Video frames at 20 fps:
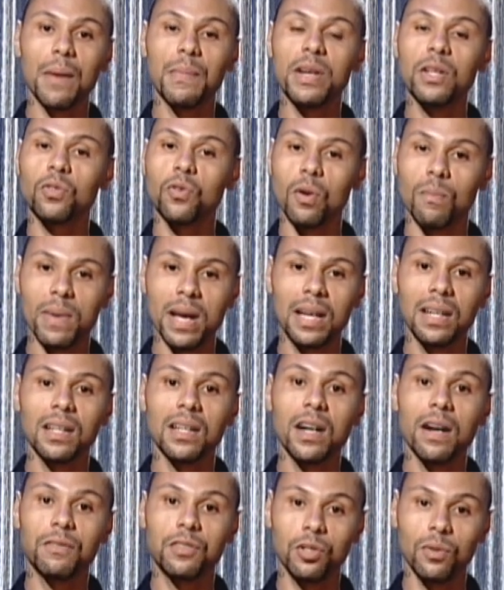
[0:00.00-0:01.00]
he's going to make
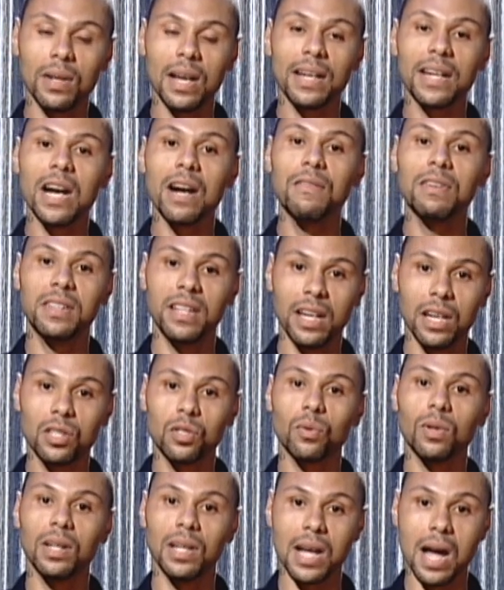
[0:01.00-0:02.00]
love to you like everything is
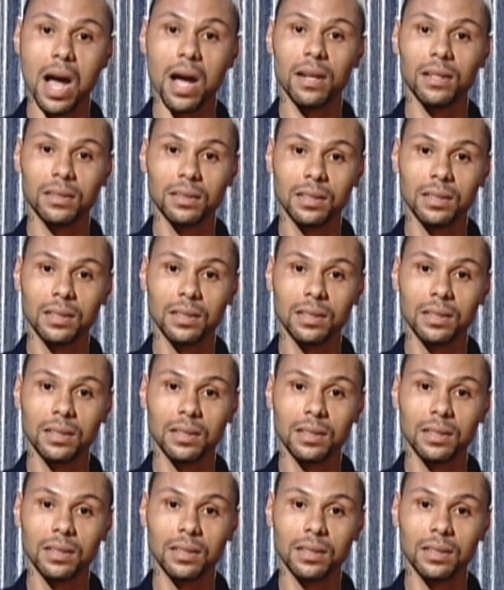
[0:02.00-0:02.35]
on the line.